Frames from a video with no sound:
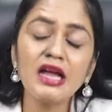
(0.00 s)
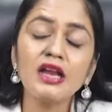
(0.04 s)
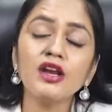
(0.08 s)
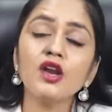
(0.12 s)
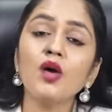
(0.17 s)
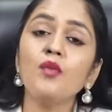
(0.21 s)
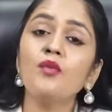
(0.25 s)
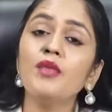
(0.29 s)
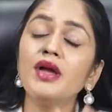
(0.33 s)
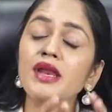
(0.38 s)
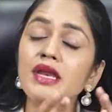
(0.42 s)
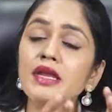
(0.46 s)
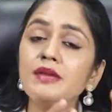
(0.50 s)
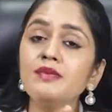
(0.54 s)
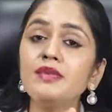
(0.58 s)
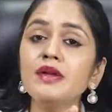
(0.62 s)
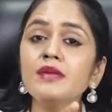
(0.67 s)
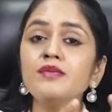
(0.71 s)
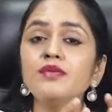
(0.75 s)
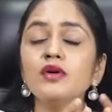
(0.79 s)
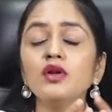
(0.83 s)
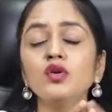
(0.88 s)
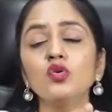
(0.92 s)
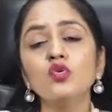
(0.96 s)
Now many
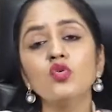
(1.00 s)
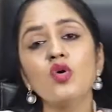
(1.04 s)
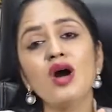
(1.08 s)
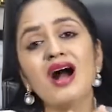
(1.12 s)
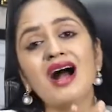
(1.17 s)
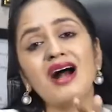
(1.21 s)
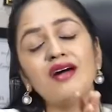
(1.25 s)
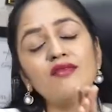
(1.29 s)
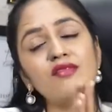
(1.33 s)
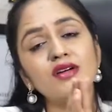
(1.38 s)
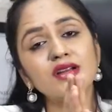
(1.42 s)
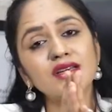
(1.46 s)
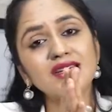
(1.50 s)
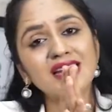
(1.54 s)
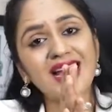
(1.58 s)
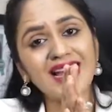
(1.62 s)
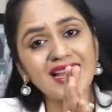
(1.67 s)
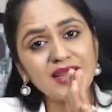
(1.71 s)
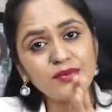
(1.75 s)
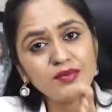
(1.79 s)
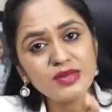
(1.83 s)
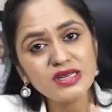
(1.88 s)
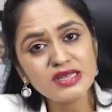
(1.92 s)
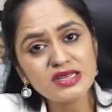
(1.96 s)
people who have a
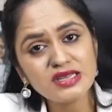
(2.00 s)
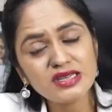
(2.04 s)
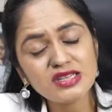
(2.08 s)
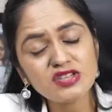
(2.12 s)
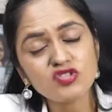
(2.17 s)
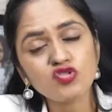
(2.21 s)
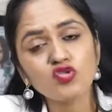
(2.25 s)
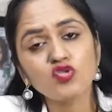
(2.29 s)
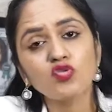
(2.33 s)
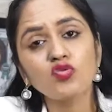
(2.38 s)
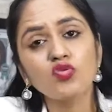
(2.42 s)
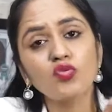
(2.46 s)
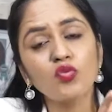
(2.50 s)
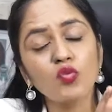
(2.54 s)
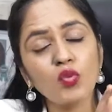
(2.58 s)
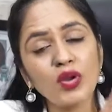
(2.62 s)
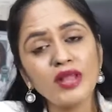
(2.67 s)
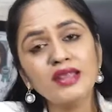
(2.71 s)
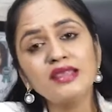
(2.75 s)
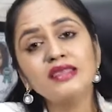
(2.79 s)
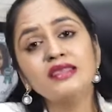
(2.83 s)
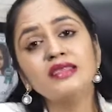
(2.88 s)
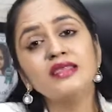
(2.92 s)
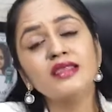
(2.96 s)
diabetes
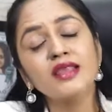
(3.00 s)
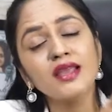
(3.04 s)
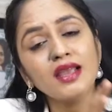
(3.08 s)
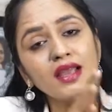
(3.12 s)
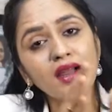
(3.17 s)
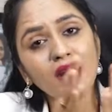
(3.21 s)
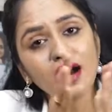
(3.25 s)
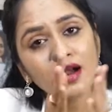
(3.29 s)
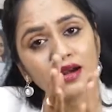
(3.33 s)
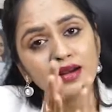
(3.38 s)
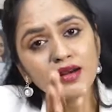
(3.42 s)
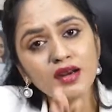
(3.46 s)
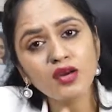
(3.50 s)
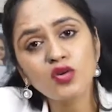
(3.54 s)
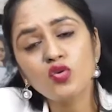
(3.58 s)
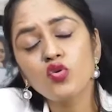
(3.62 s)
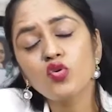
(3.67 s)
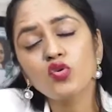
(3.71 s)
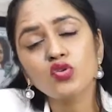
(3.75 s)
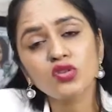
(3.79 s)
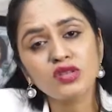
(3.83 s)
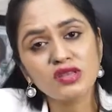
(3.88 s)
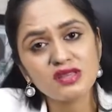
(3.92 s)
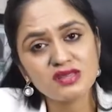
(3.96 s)
when they
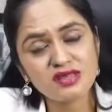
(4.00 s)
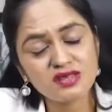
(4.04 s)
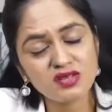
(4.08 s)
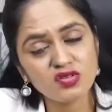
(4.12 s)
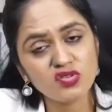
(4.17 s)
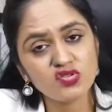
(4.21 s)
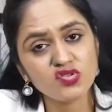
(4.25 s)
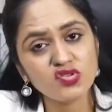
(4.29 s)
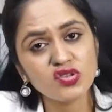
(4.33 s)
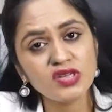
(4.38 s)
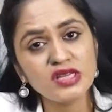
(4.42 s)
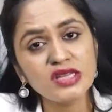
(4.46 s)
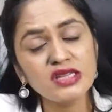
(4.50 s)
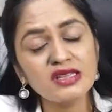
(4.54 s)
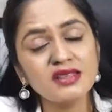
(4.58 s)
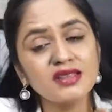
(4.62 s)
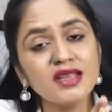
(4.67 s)
undergo this surgery,